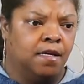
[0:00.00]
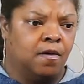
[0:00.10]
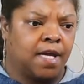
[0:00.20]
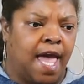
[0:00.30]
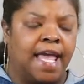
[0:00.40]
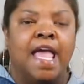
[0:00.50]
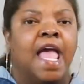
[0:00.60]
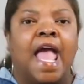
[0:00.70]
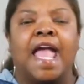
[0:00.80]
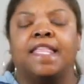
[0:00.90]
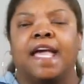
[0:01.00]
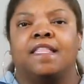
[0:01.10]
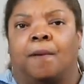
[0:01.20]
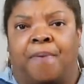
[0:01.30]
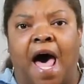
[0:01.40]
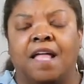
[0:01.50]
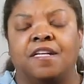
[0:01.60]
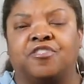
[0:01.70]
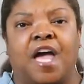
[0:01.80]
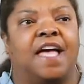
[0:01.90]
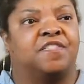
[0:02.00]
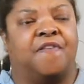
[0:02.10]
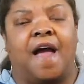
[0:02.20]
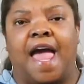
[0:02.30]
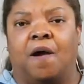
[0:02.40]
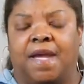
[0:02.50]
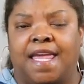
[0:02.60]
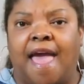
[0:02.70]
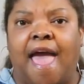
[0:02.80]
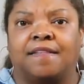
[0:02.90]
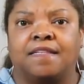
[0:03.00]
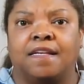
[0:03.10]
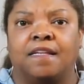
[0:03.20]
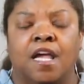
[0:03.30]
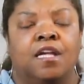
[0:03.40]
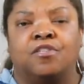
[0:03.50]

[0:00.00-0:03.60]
okay, he didn't apologize for how he acted,